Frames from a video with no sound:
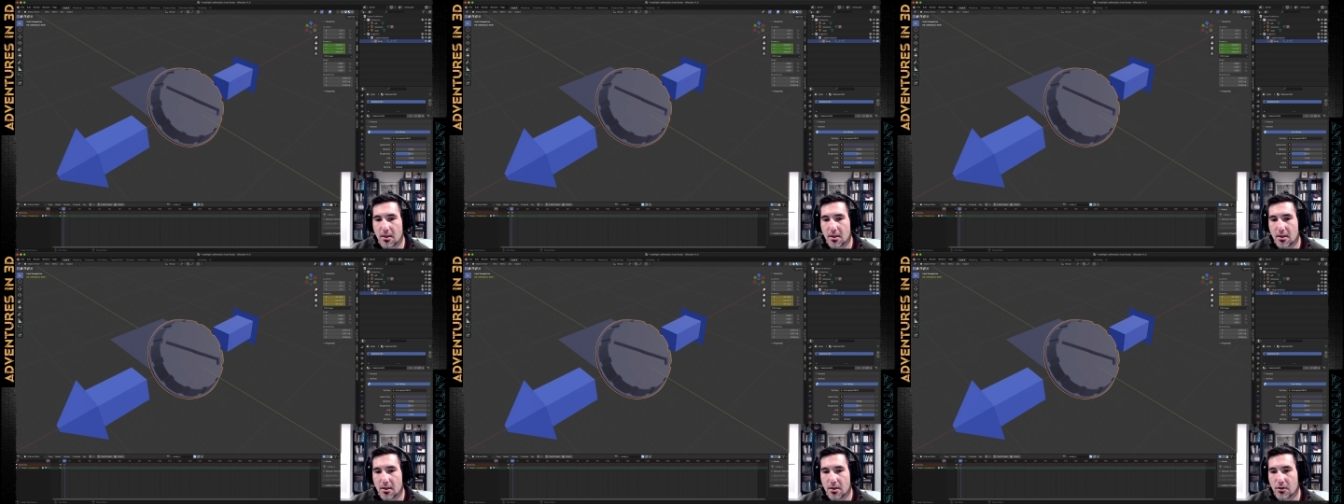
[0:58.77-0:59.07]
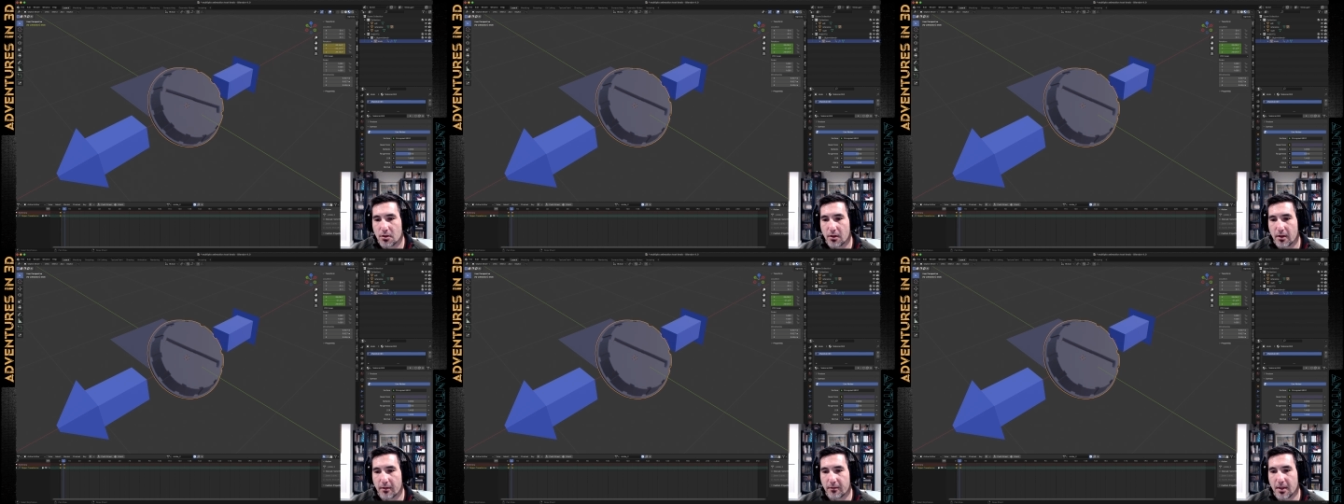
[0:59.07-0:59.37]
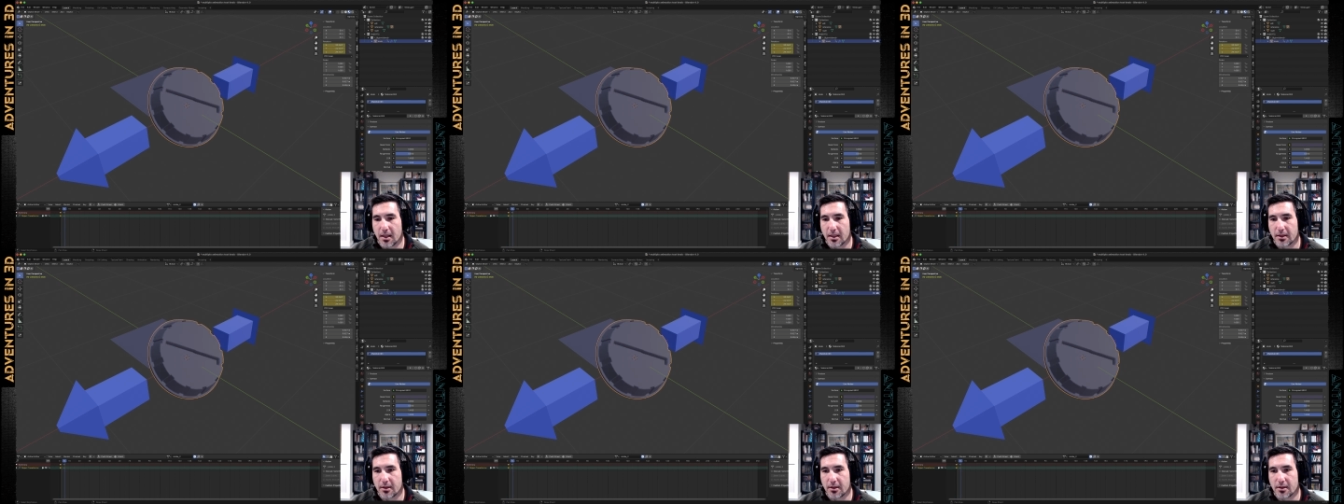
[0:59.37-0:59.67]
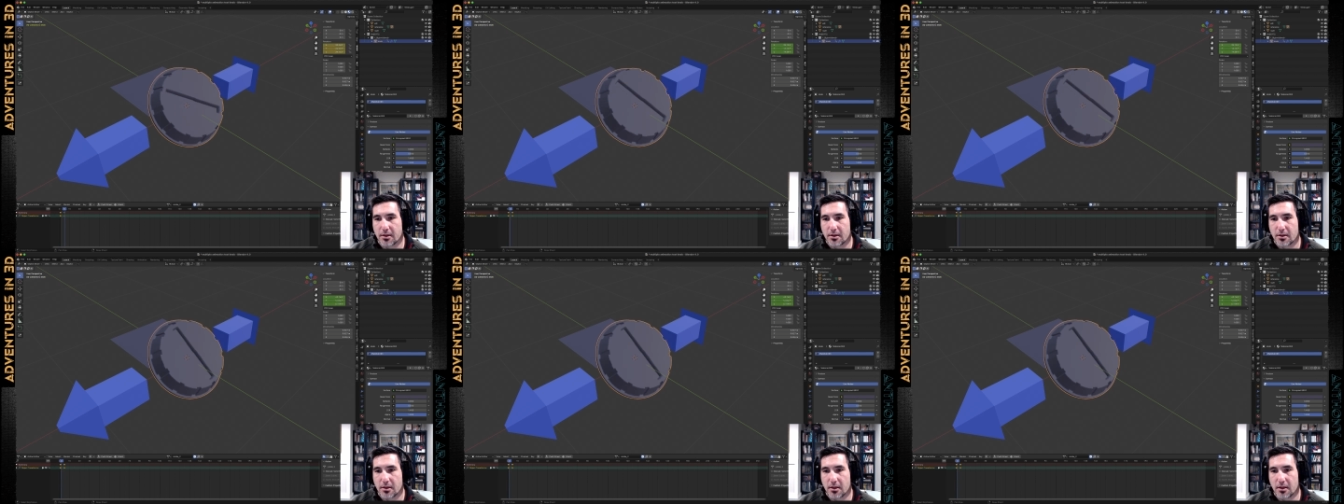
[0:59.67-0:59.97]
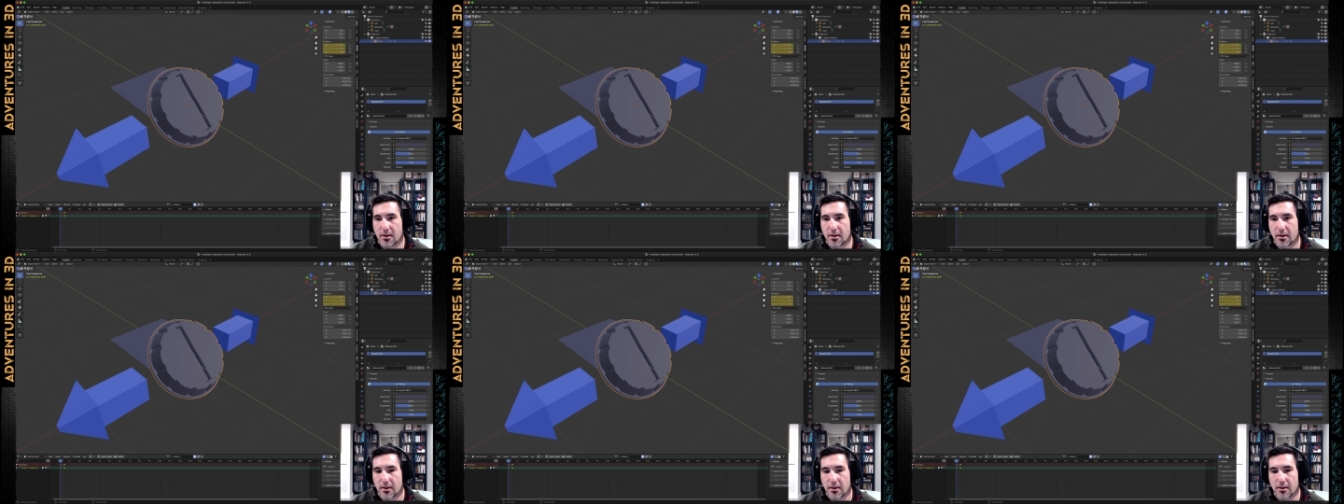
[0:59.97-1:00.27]
So I've got this
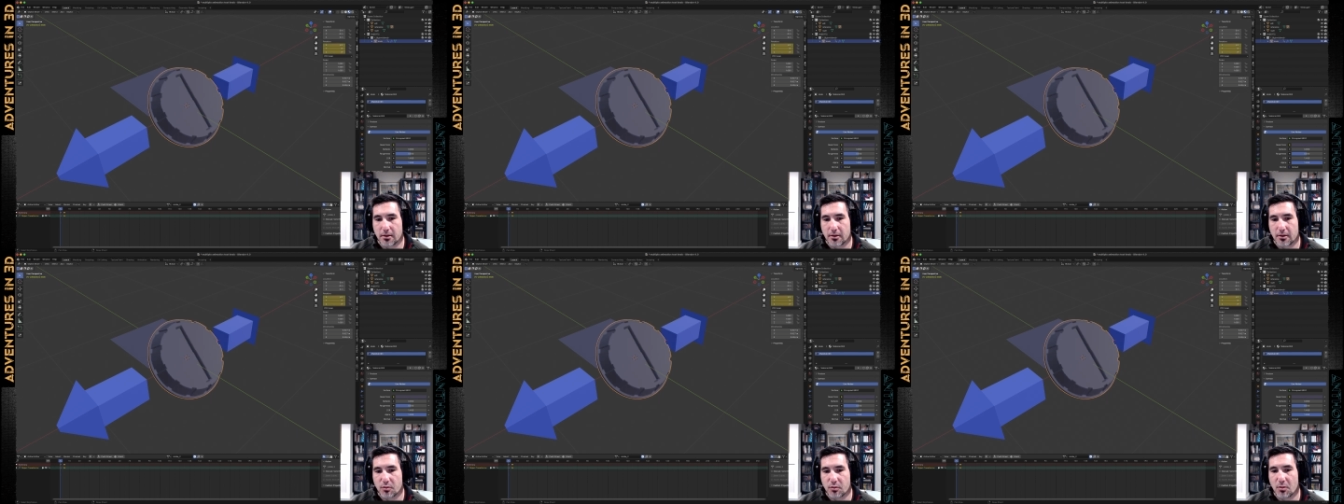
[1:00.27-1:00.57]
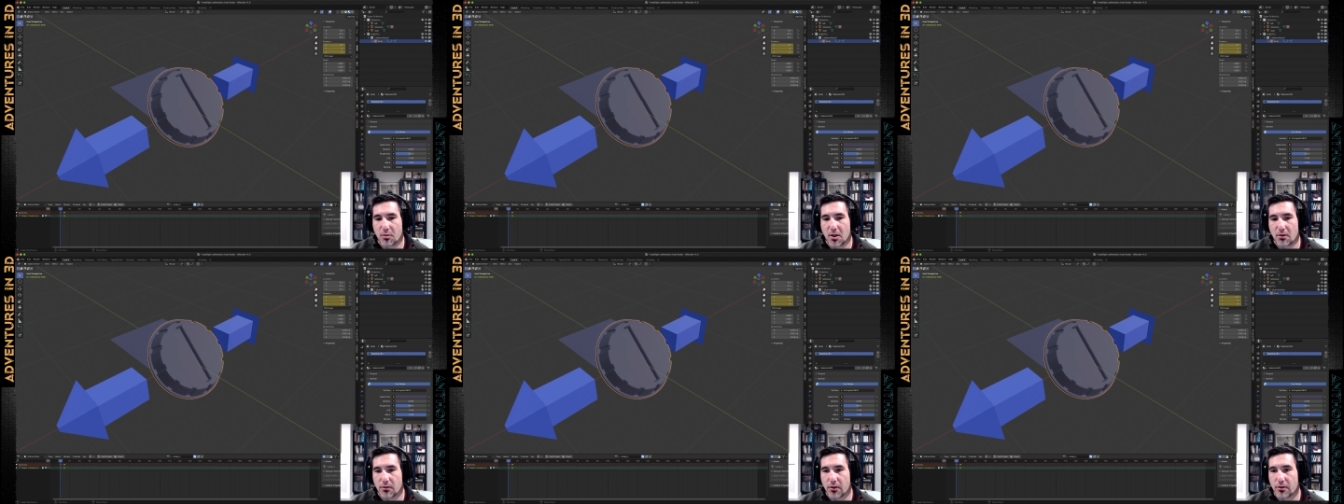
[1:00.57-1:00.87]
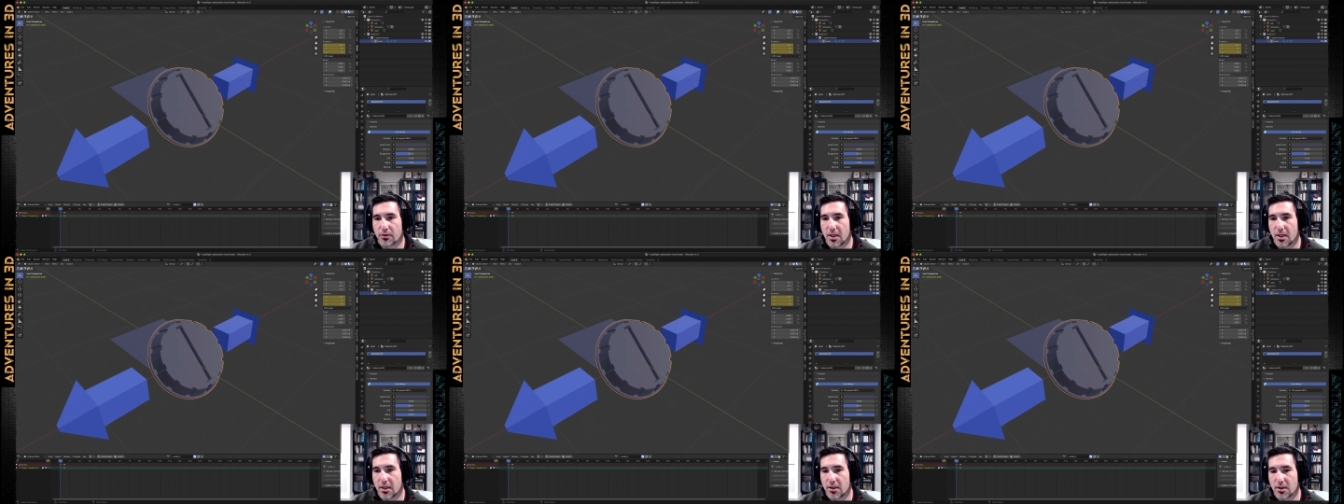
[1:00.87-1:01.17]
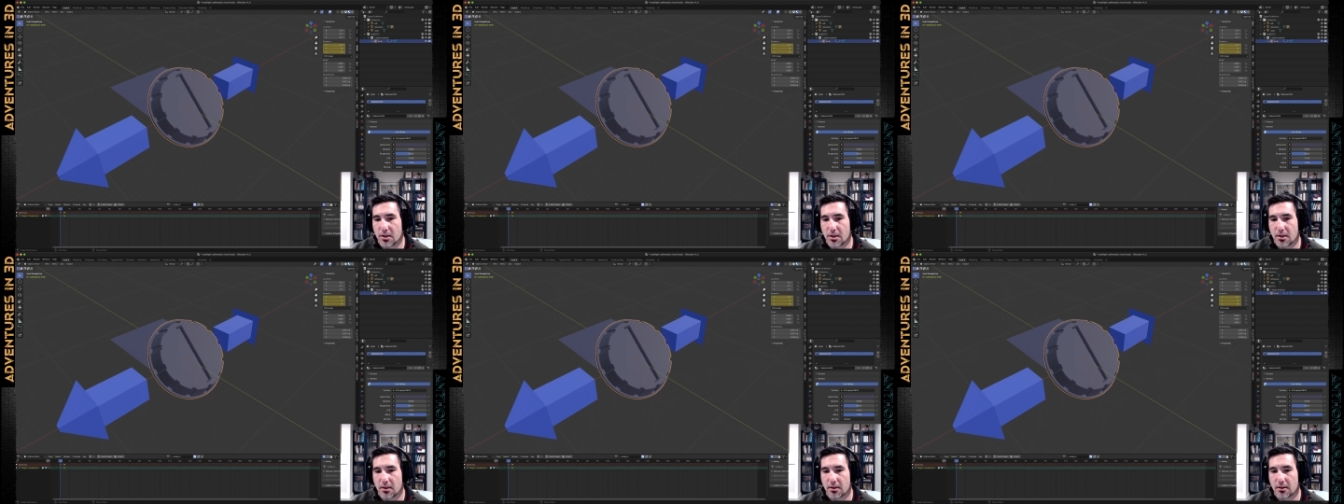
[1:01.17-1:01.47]
uh, small rotation